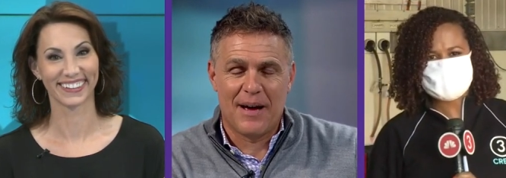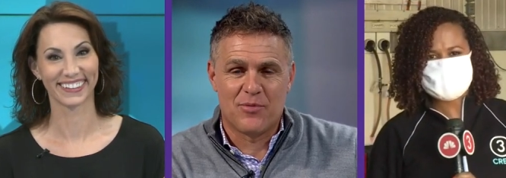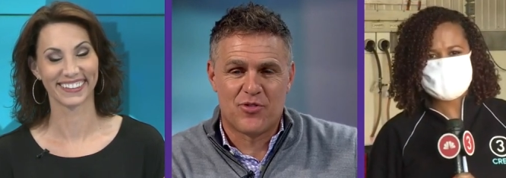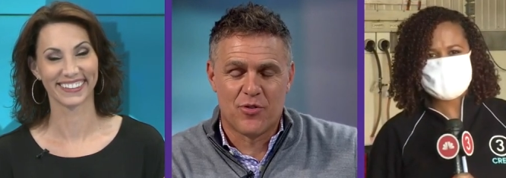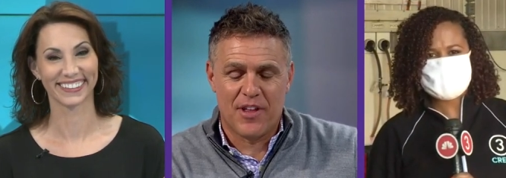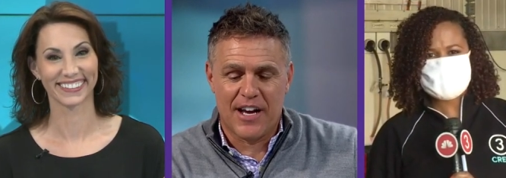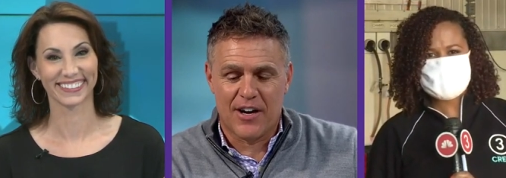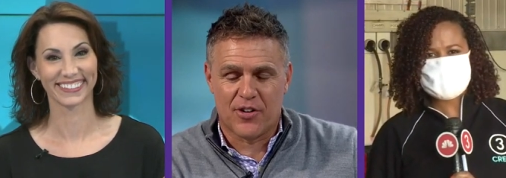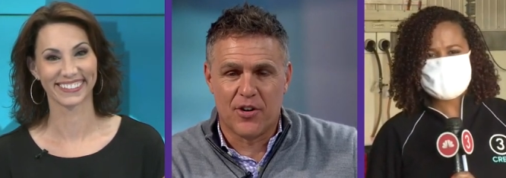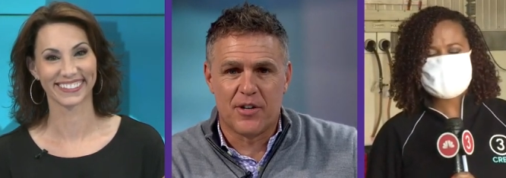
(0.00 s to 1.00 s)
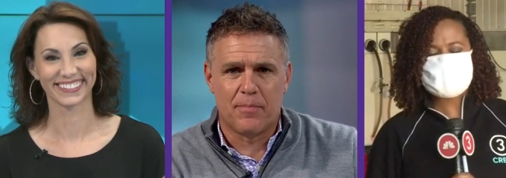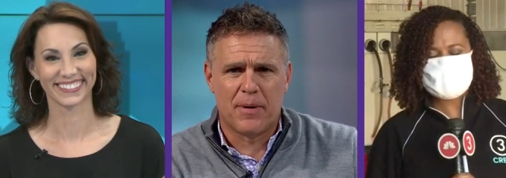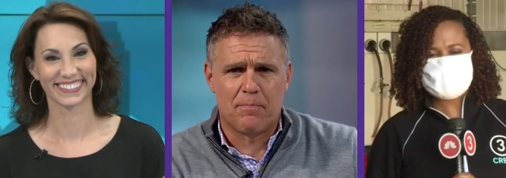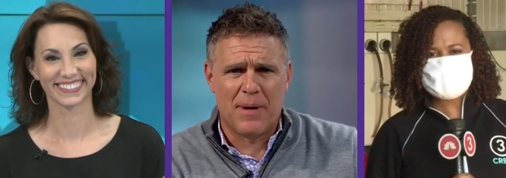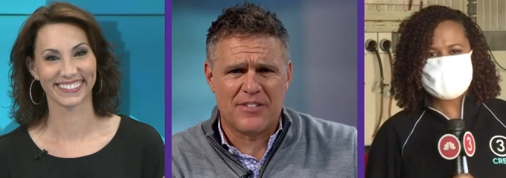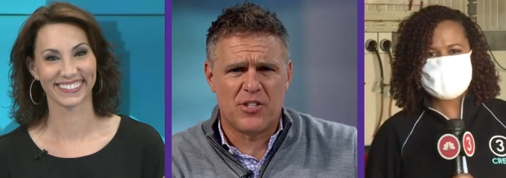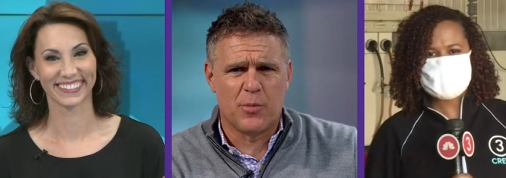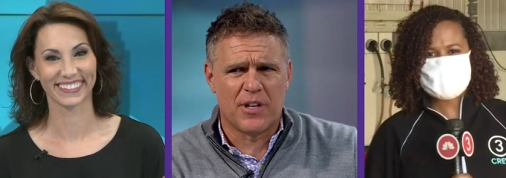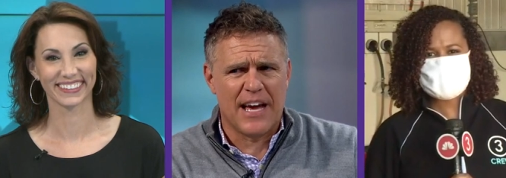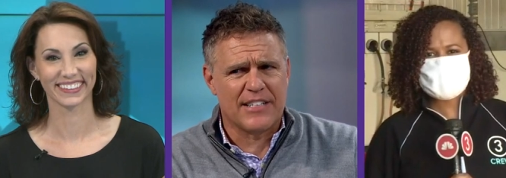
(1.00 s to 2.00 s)
Speaker 1: am sure they are good. But Betsy
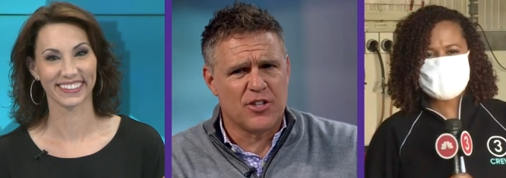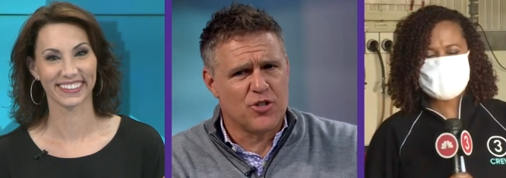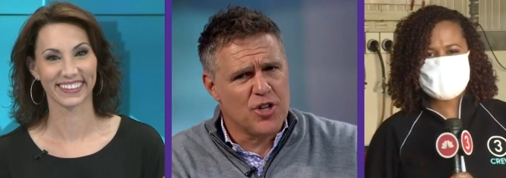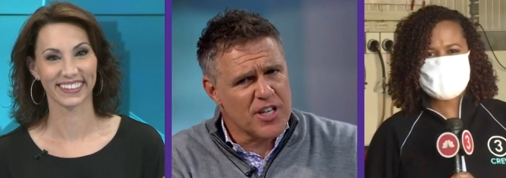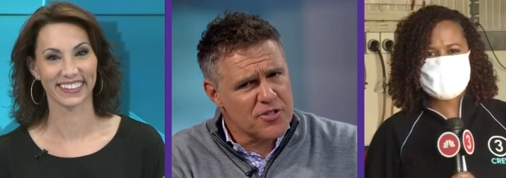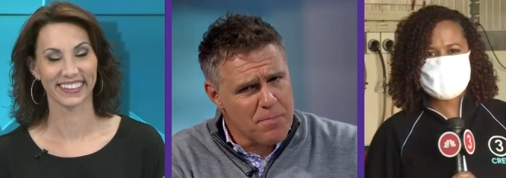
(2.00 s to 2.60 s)
would like to just